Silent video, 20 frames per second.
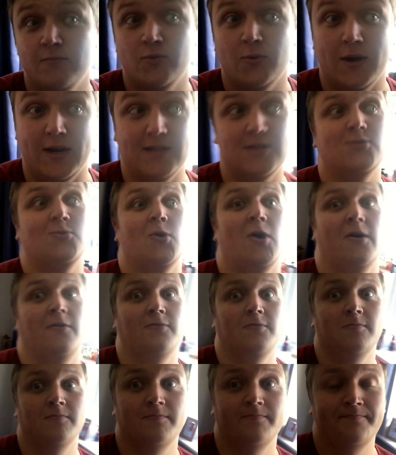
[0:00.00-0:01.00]
twenty to
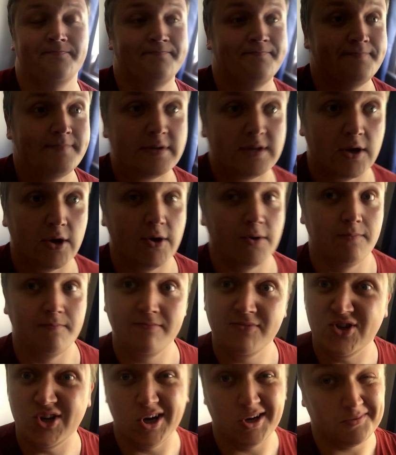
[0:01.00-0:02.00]
twelve. So
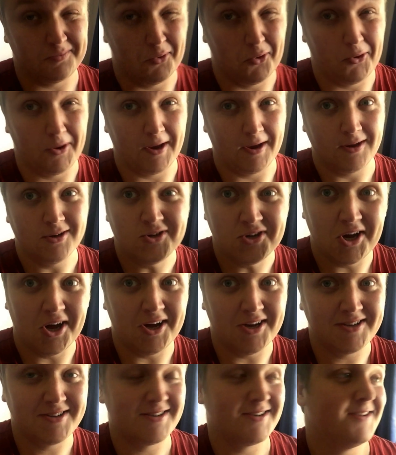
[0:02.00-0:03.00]
just morning.
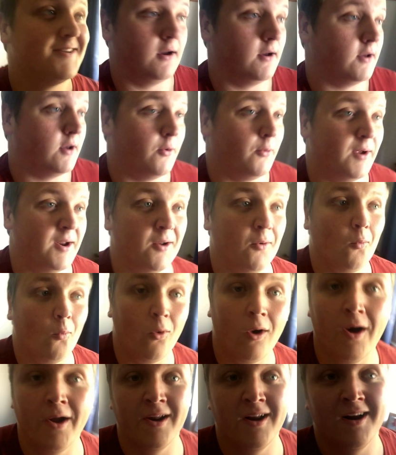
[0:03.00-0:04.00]
Just I go in at
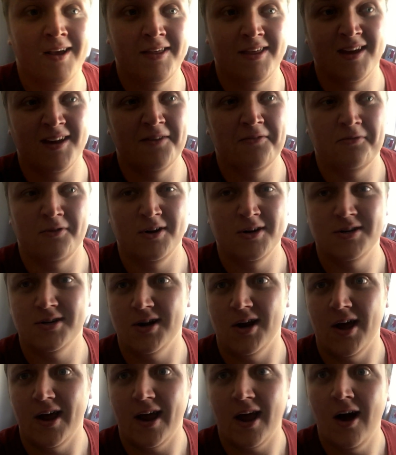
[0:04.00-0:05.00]
one, and I think I finish
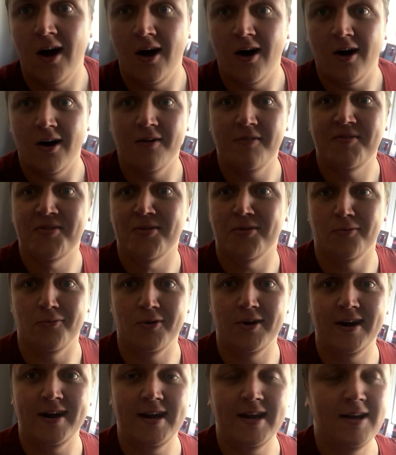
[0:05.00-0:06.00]
at like half
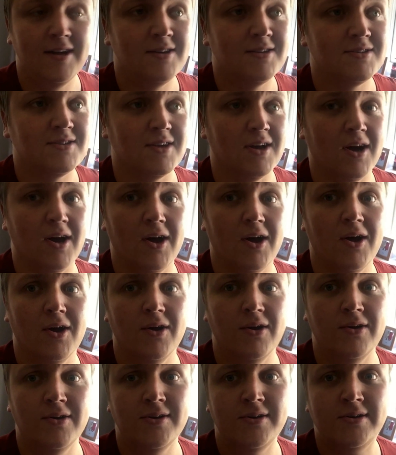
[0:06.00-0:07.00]
three.
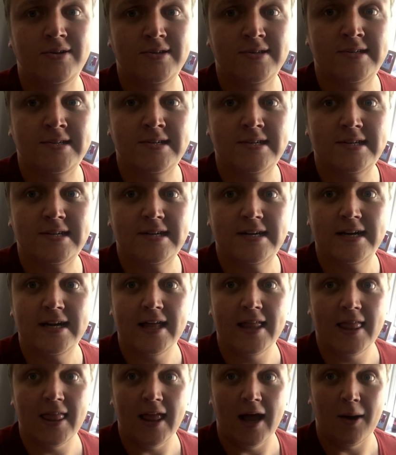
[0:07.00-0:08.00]
So
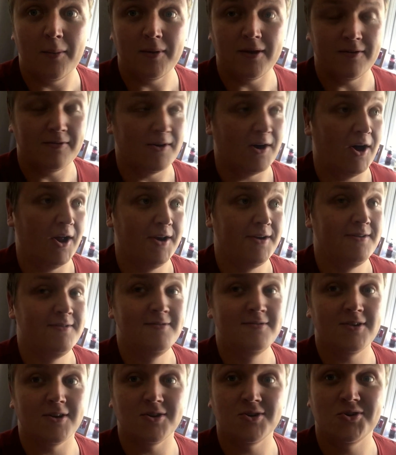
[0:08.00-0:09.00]
that'll be fun.
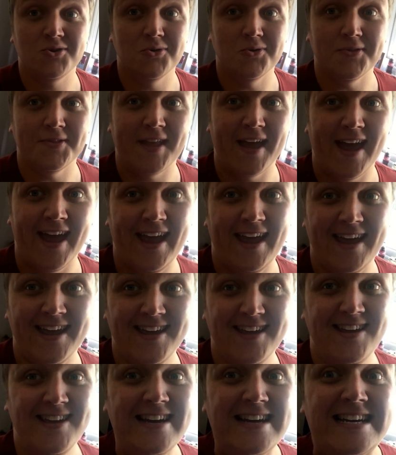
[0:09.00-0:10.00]
Nice short
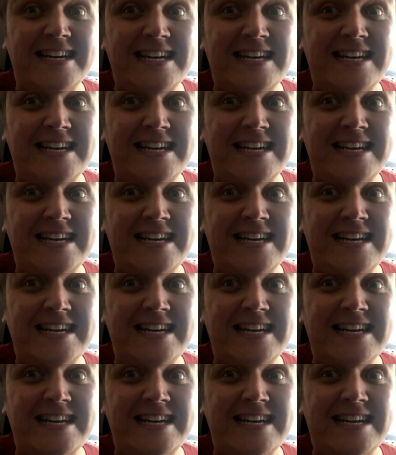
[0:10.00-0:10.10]
day.